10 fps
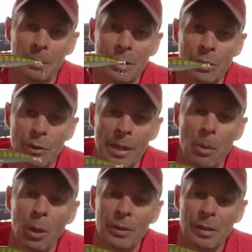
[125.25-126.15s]
It's a great
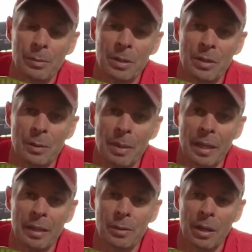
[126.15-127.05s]
multi-species
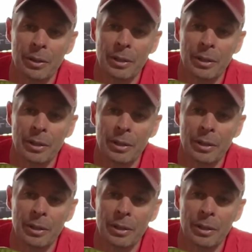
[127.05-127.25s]
bait as well.